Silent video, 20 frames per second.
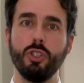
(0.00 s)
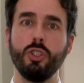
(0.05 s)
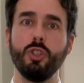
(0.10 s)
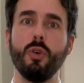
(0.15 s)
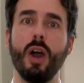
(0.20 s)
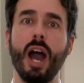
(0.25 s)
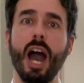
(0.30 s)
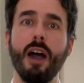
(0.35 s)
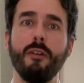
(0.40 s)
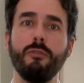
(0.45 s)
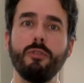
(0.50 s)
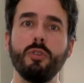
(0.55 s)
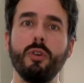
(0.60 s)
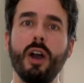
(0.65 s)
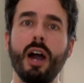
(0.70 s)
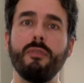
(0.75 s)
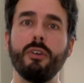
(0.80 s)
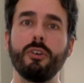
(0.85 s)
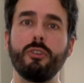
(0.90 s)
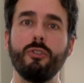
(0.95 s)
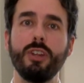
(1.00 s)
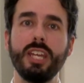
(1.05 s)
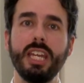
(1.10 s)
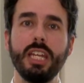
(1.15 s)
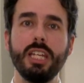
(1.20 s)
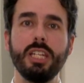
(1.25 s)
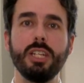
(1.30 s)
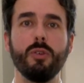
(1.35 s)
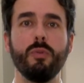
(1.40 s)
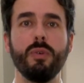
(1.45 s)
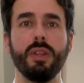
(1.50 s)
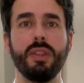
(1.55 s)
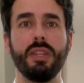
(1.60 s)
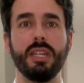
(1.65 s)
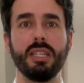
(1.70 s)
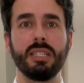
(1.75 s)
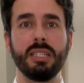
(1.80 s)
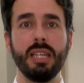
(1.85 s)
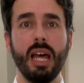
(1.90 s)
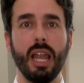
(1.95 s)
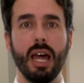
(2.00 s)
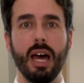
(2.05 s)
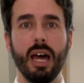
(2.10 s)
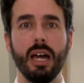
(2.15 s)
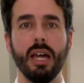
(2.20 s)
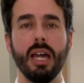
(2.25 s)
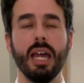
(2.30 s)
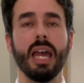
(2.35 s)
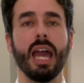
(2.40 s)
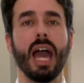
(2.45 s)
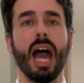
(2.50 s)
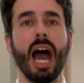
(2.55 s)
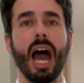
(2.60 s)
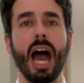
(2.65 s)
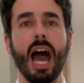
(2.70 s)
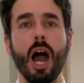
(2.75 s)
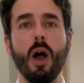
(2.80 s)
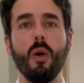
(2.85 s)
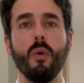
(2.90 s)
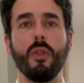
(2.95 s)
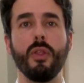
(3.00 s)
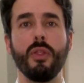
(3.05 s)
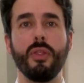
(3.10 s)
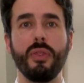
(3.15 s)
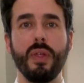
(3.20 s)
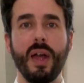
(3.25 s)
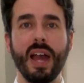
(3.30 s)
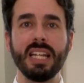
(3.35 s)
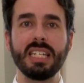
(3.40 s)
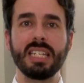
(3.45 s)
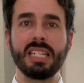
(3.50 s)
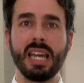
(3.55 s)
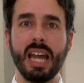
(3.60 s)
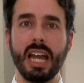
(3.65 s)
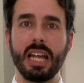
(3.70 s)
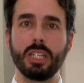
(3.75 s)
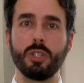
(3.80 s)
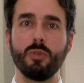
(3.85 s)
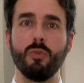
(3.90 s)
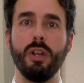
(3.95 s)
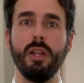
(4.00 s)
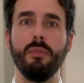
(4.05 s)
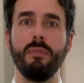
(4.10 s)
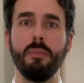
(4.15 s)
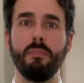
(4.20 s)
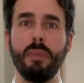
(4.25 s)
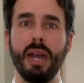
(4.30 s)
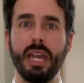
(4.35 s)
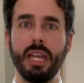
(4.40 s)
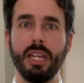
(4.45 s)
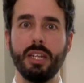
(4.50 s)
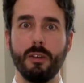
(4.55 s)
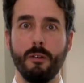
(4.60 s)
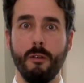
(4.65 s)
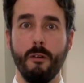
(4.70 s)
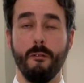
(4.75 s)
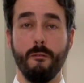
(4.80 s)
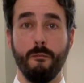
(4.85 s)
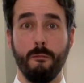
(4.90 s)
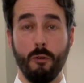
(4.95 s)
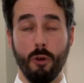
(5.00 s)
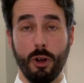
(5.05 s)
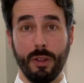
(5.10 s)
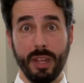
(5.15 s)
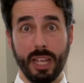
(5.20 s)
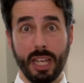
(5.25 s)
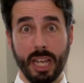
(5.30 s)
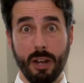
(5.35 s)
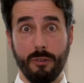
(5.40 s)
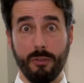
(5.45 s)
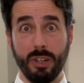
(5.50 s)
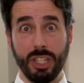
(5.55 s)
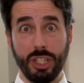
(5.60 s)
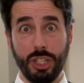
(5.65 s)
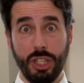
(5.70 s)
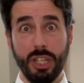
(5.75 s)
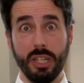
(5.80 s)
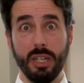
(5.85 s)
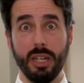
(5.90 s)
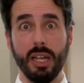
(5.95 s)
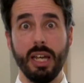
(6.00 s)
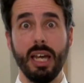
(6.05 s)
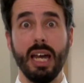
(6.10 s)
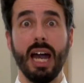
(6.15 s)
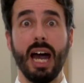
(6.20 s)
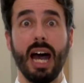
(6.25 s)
you have to have agreed with the seller how that tax will be paid for the current year,